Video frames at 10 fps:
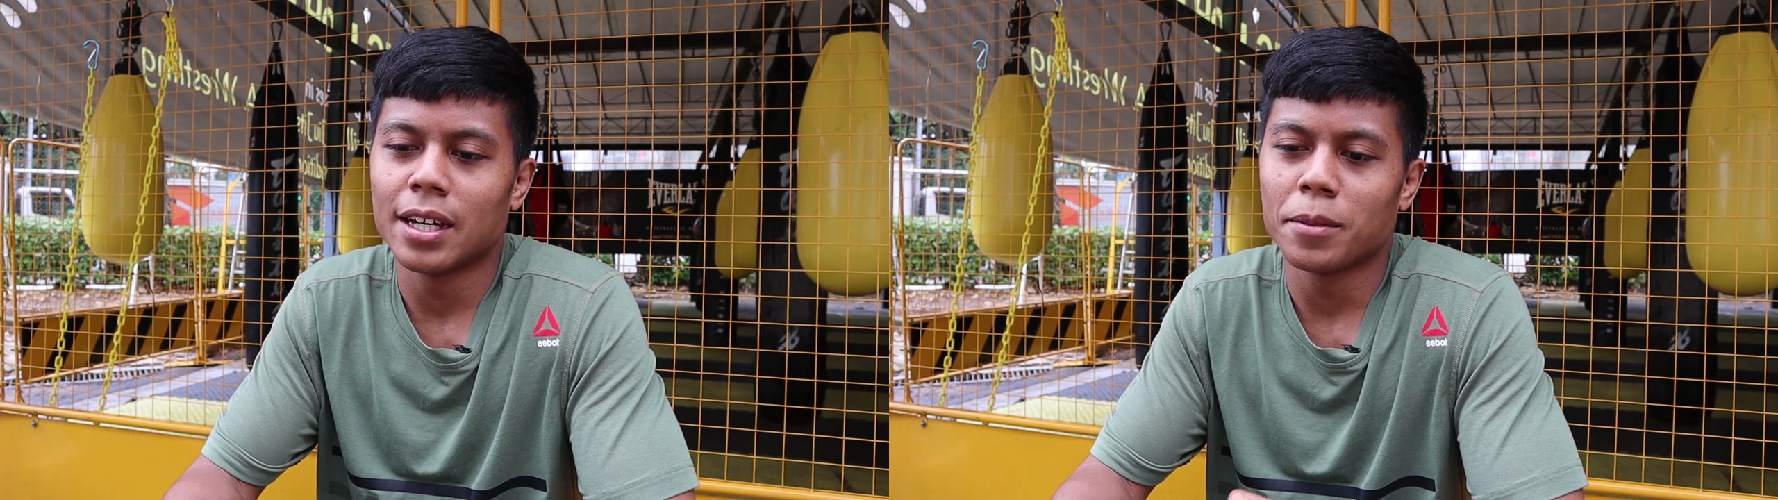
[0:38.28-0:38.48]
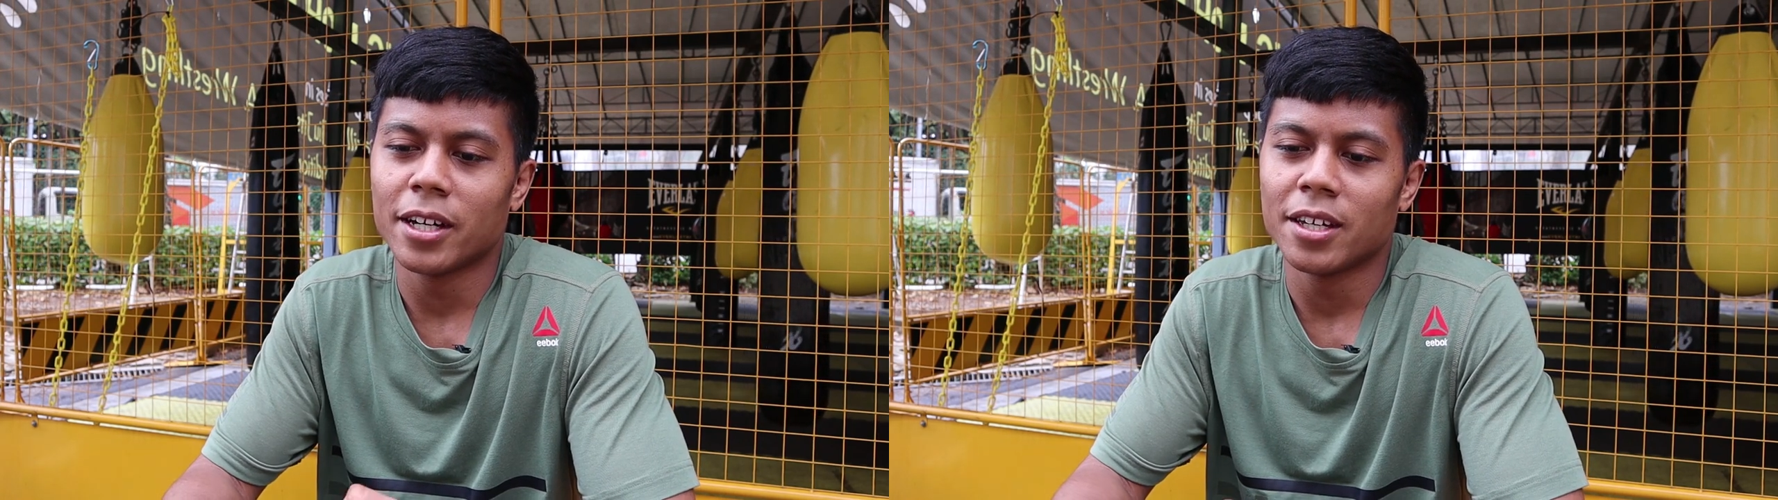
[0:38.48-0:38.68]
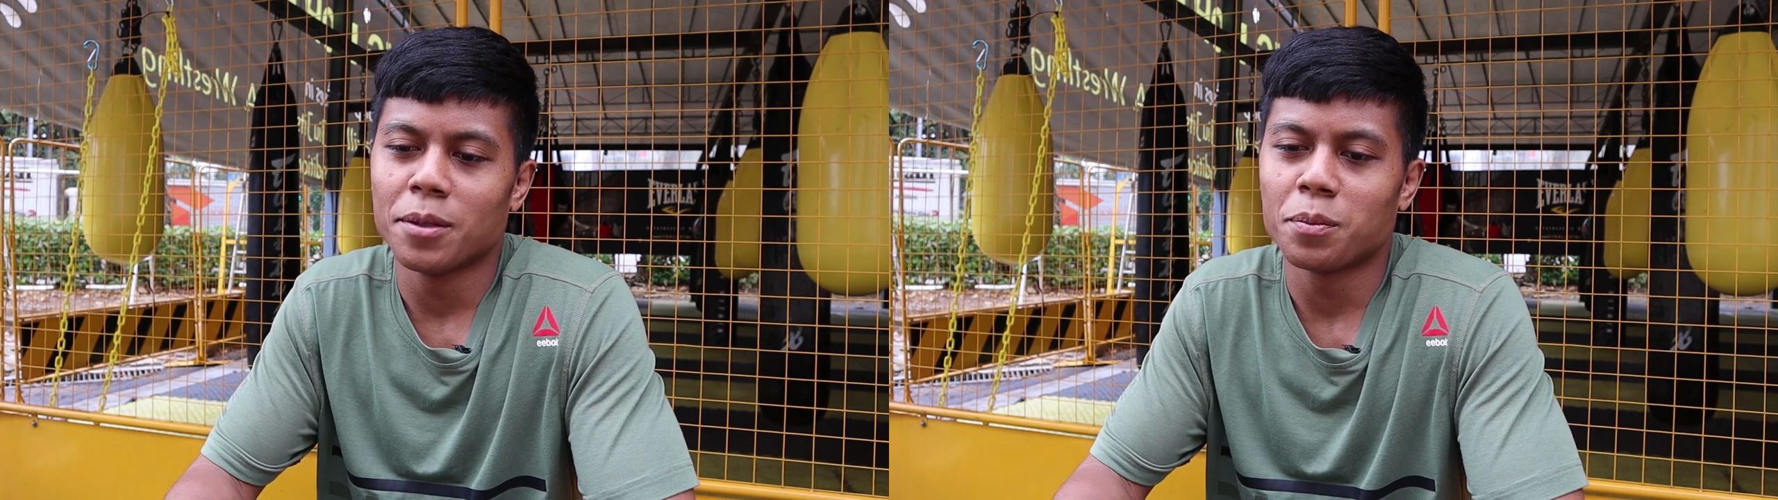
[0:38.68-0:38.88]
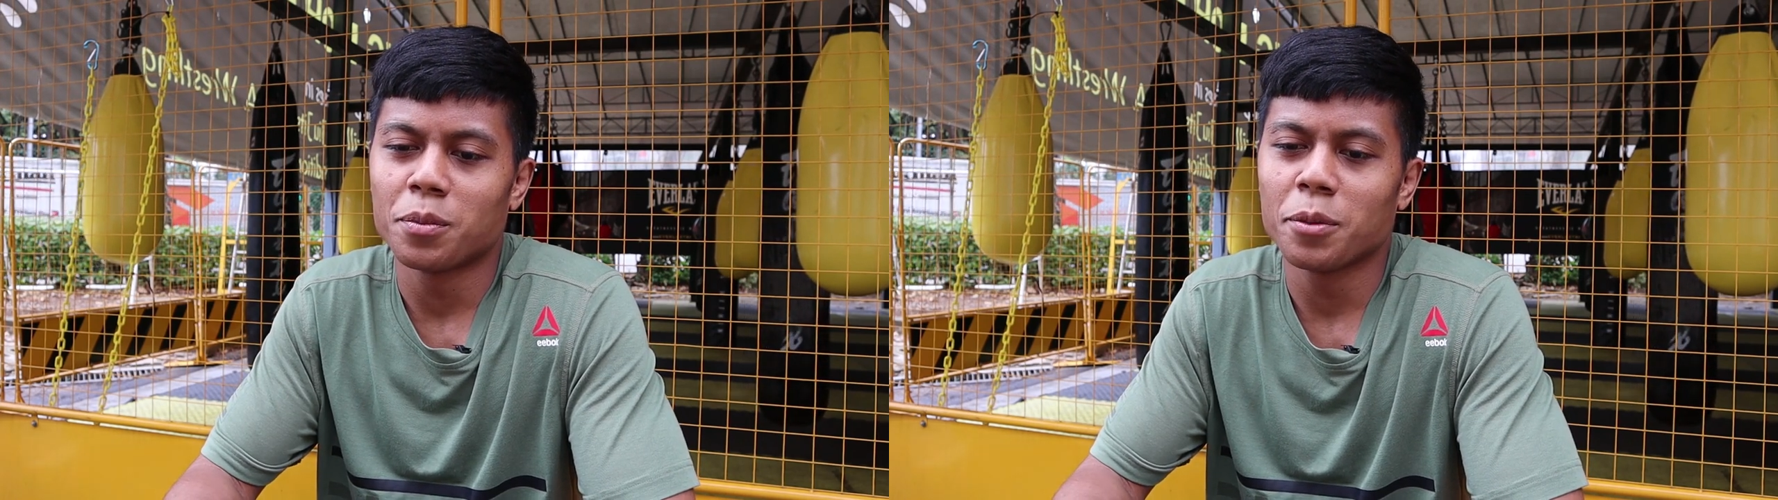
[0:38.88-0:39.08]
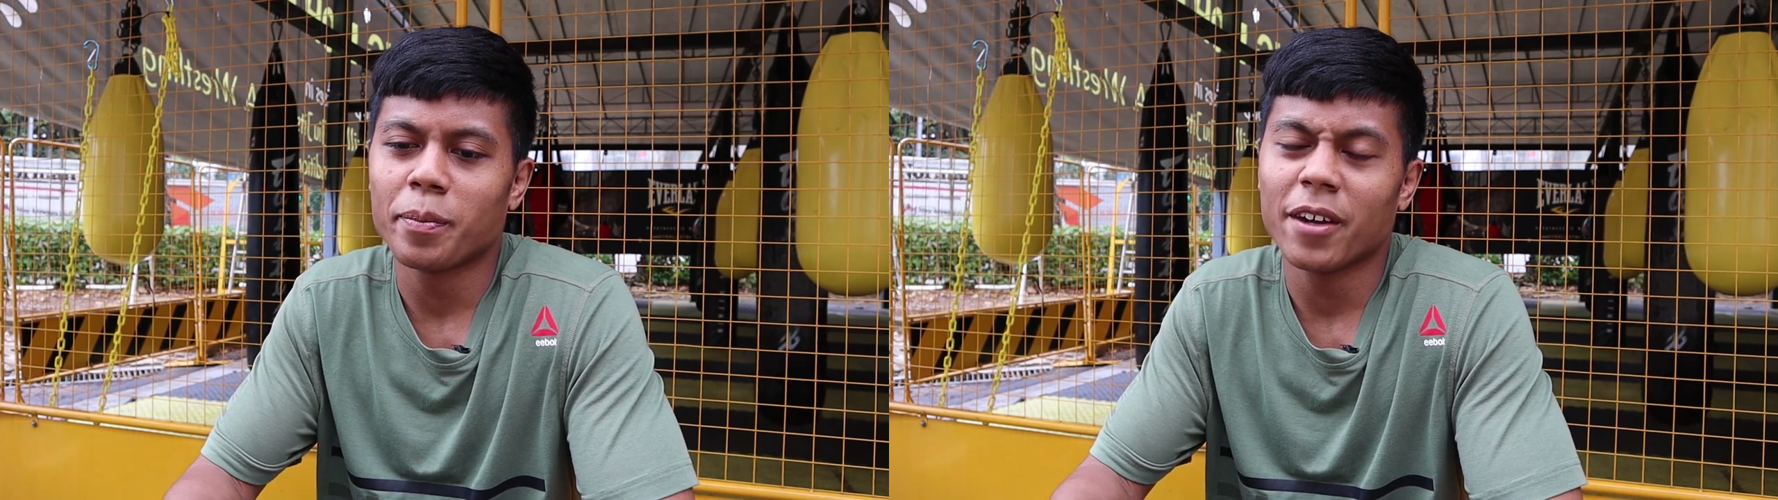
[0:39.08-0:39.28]
I might
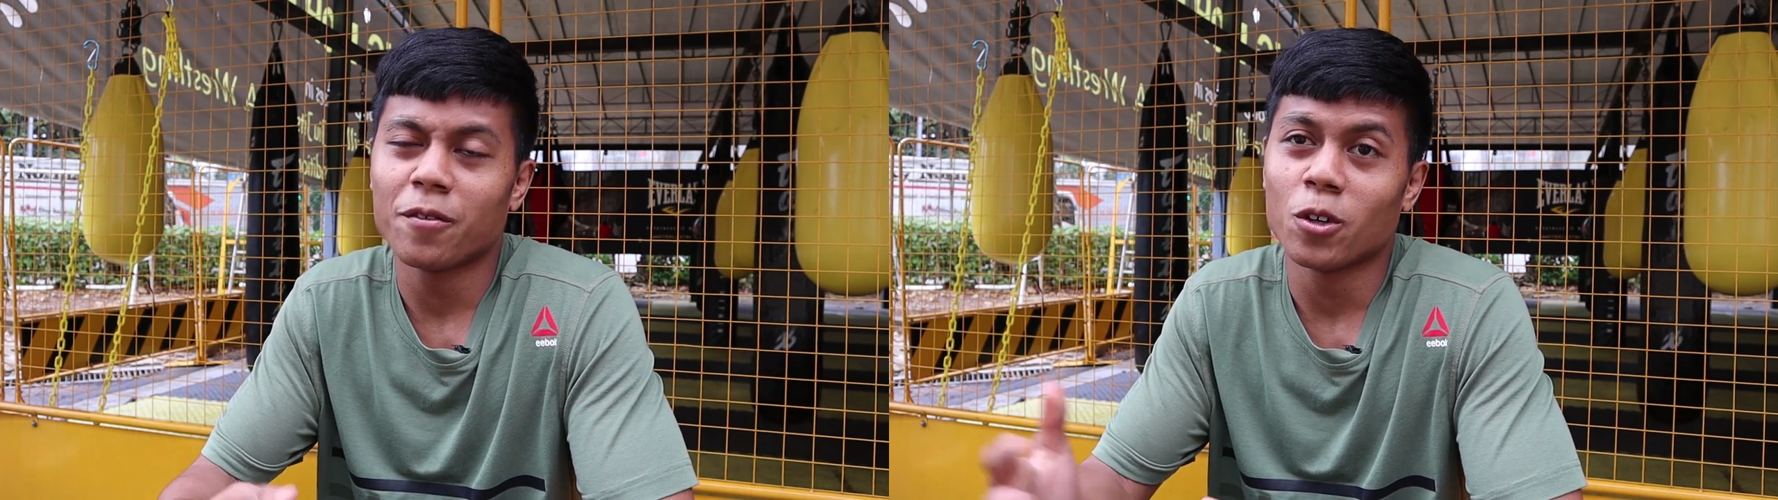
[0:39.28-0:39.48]
prepare